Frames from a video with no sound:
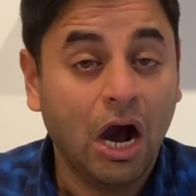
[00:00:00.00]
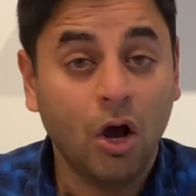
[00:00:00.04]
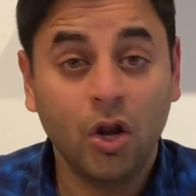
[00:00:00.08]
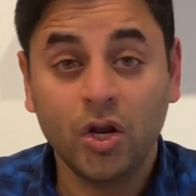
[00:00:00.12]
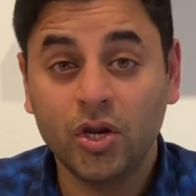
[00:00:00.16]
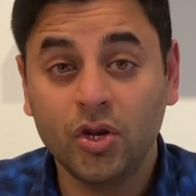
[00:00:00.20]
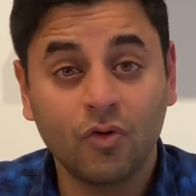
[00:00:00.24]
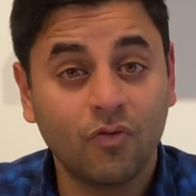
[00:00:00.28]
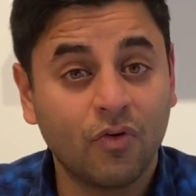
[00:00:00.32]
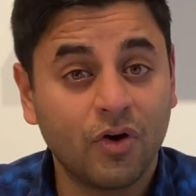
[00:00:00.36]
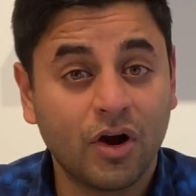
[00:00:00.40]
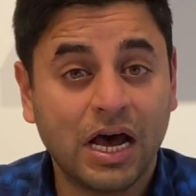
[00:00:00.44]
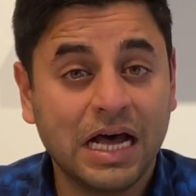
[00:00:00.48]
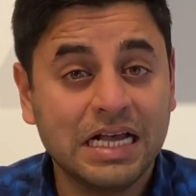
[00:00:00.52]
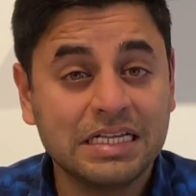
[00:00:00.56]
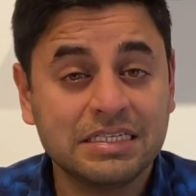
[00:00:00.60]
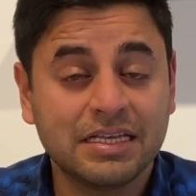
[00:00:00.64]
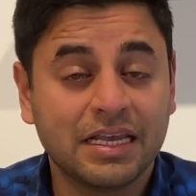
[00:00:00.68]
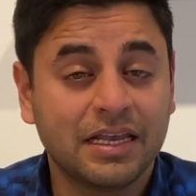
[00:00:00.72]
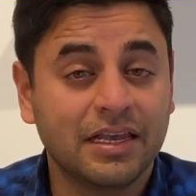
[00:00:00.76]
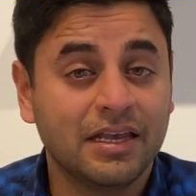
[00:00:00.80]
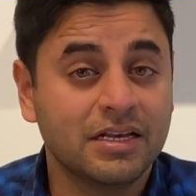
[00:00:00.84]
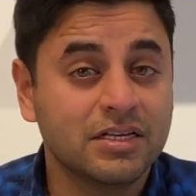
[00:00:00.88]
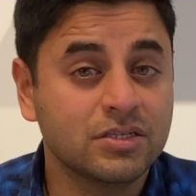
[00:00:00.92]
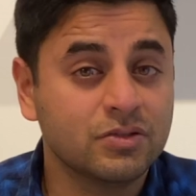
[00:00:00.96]
All you were
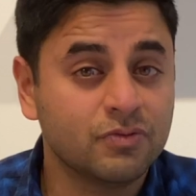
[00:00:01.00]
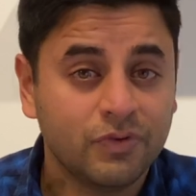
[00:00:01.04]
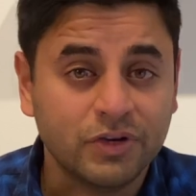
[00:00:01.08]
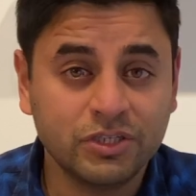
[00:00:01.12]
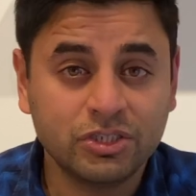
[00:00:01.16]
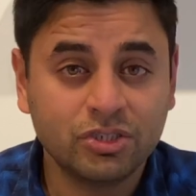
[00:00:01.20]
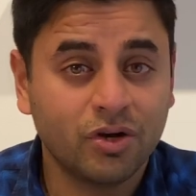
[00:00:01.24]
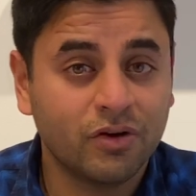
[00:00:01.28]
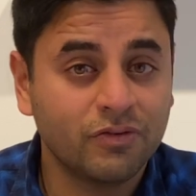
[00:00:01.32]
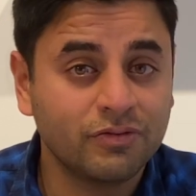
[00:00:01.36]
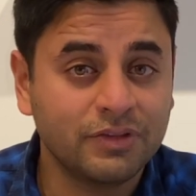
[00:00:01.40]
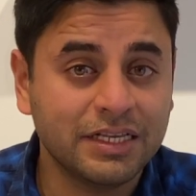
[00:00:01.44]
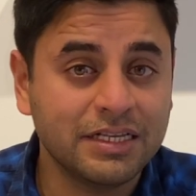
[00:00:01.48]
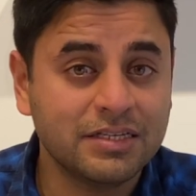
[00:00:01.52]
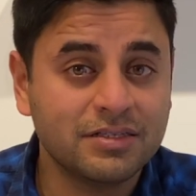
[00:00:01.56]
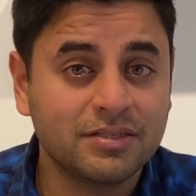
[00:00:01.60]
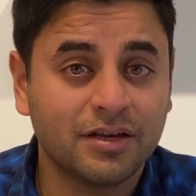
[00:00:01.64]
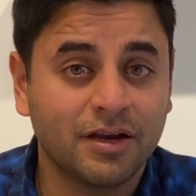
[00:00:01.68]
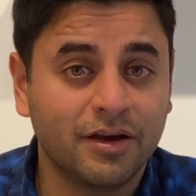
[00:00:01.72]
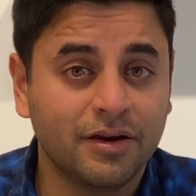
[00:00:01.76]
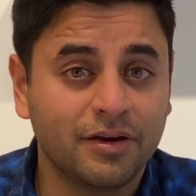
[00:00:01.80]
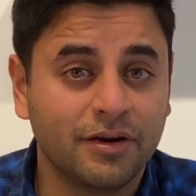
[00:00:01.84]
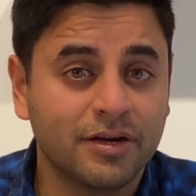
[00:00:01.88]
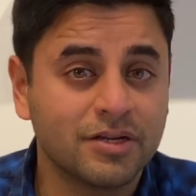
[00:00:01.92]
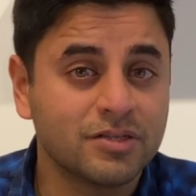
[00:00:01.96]
asking is which of
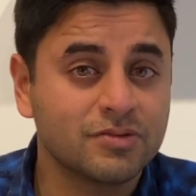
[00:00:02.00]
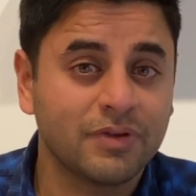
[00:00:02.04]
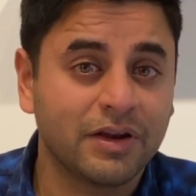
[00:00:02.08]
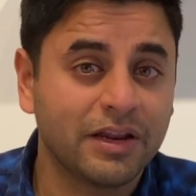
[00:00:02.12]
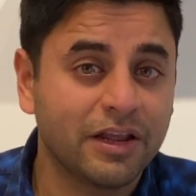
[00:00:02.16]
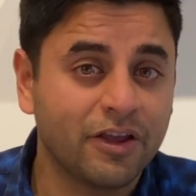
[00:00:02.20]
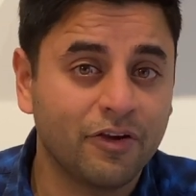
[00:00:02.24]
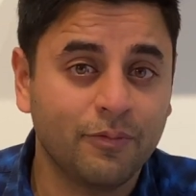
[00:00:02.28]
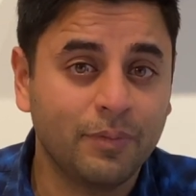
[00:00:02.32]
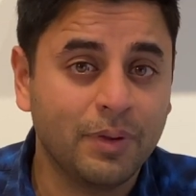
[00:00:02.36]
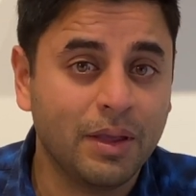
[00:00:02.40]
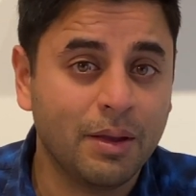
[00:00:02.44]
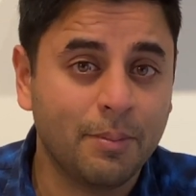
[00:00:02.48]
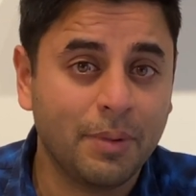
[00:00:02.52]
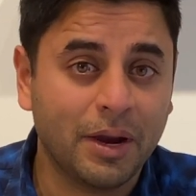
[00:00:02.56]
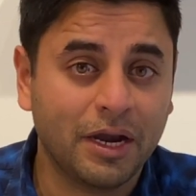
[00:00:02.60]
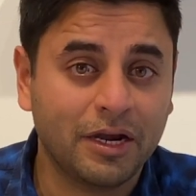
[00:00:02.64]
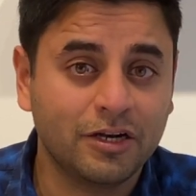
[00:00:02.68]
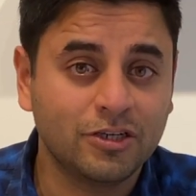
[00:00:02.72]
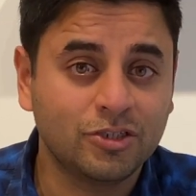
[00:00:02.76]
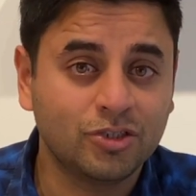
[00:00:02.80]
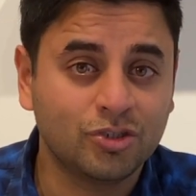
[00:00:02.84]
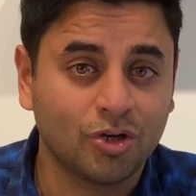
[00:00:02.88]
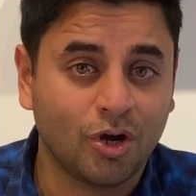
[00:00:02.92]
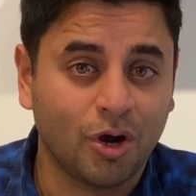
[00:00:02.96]
these careers will give me a
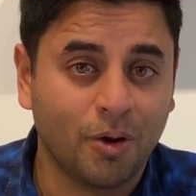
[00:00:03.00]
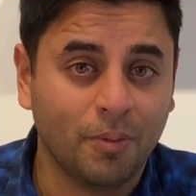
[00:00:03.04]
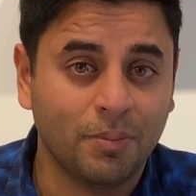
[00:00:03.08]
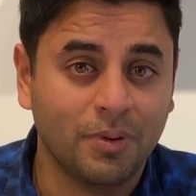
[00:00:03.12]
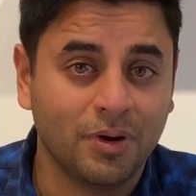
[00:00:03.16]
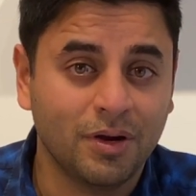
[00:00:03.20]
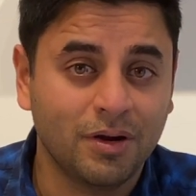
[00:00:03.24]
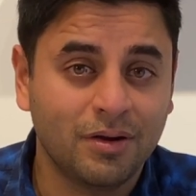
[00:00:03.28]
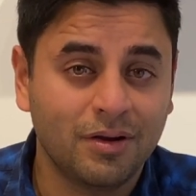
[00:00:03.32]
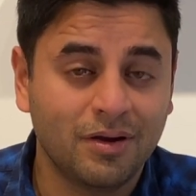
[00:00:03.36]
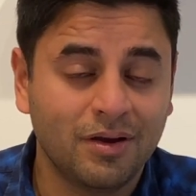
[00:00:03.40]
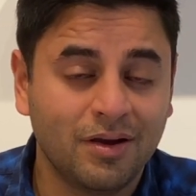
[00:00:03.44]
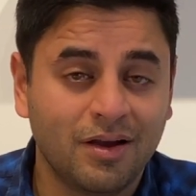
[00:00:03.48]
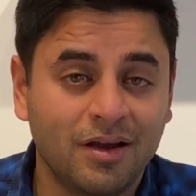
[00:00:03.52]
better job.